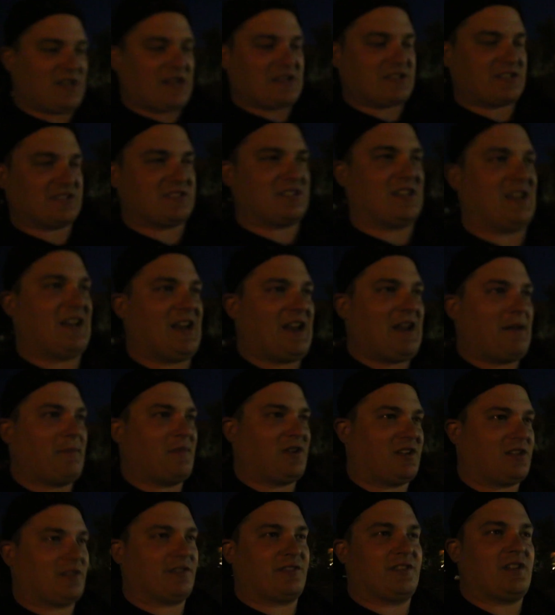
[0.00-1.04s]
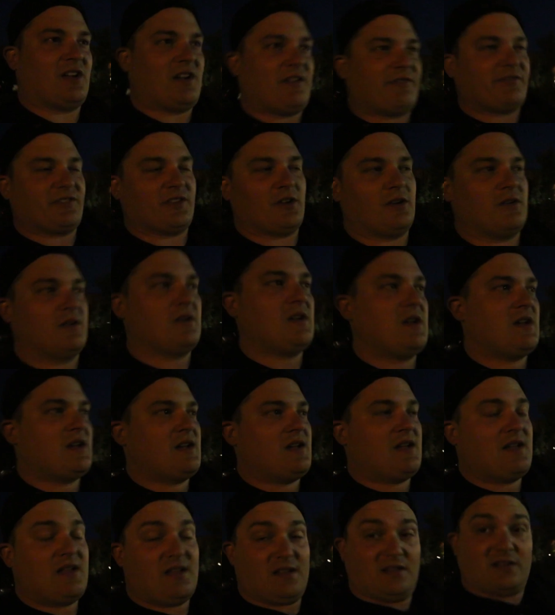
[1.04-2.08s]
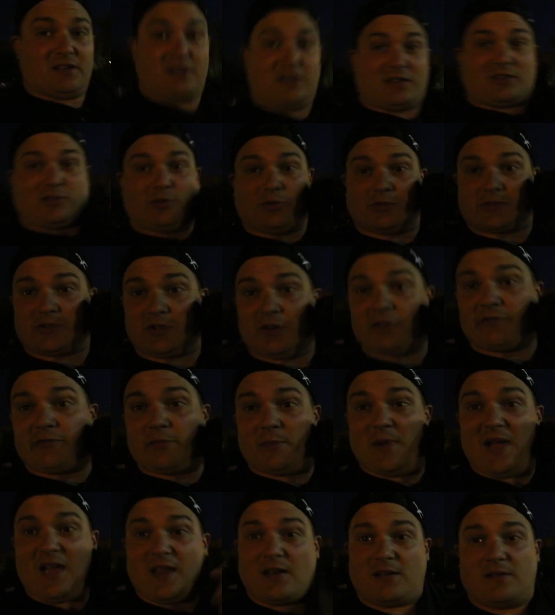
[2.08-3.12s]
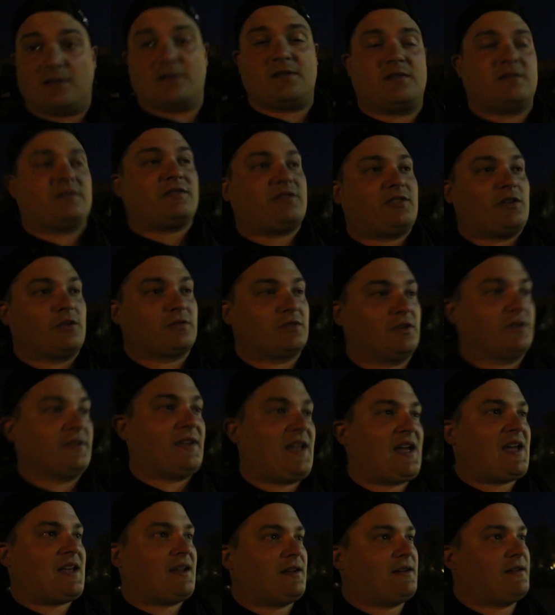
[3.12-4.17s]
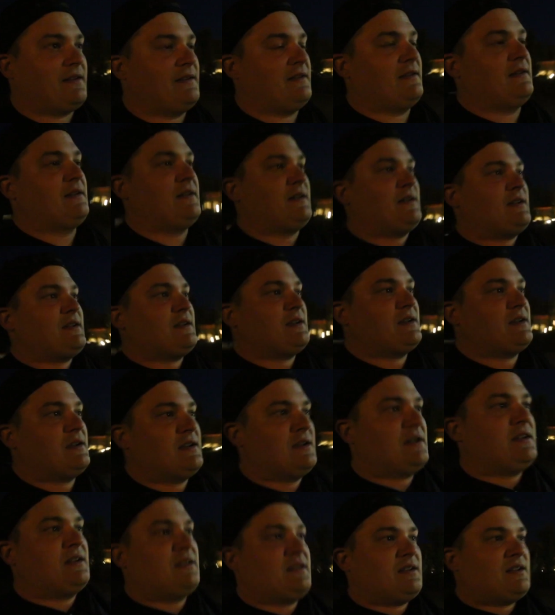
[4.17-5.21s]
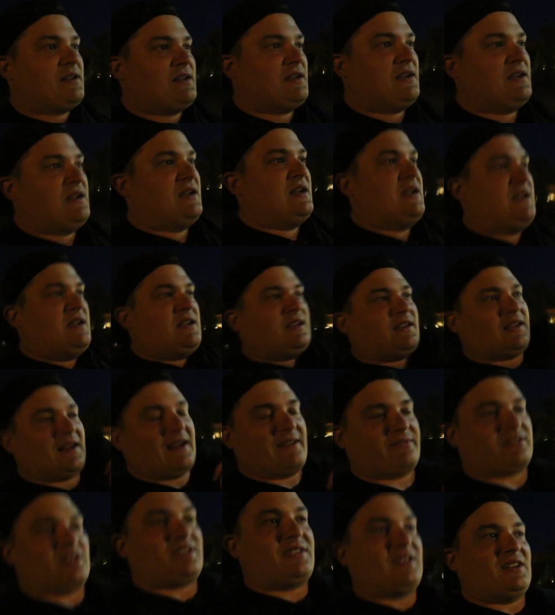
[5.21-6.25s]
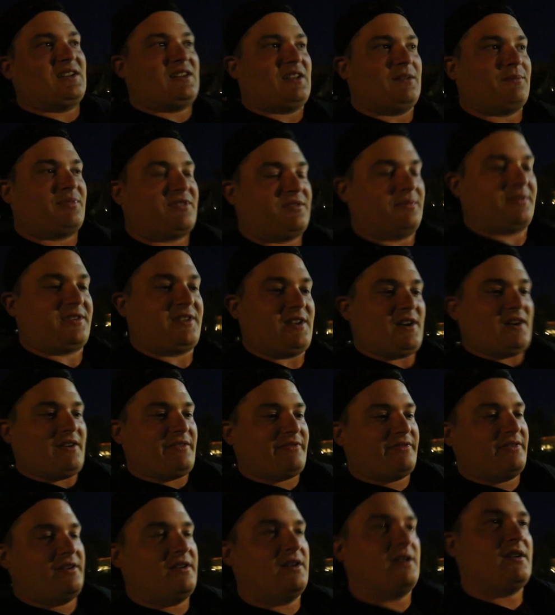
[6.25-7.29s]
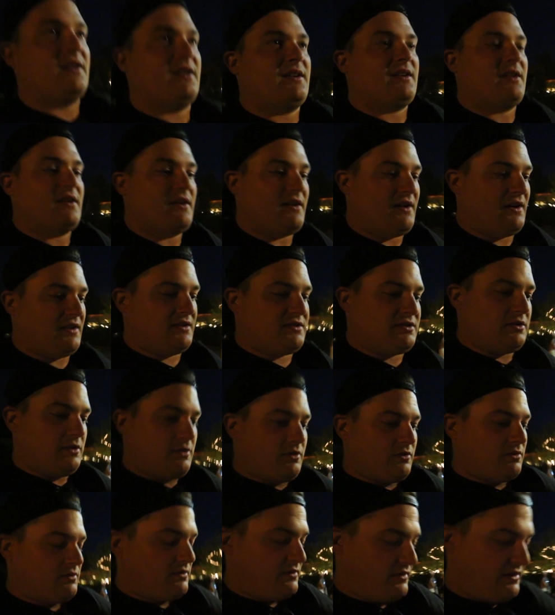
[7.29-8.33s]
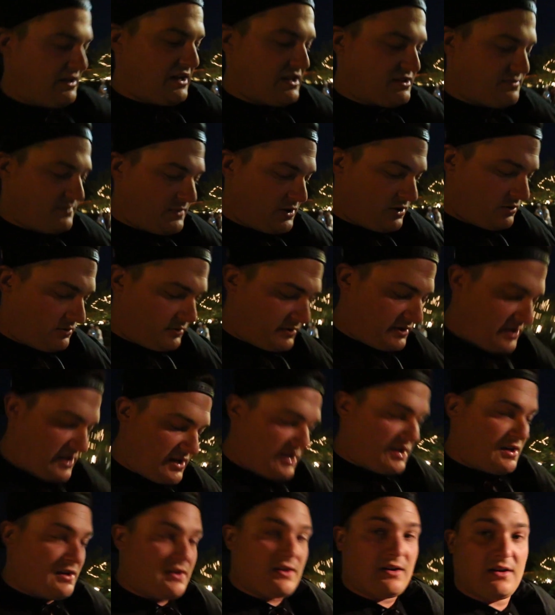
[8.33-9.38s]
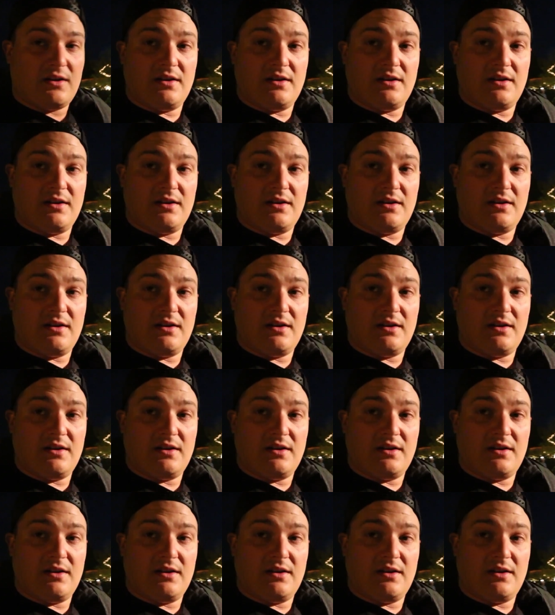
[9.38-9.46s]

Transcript: changes the dynamic of stuff, so got a cool shirt from Ed. Stoked on that. Gonna have to send him some stuff. All right, so that's my whole day.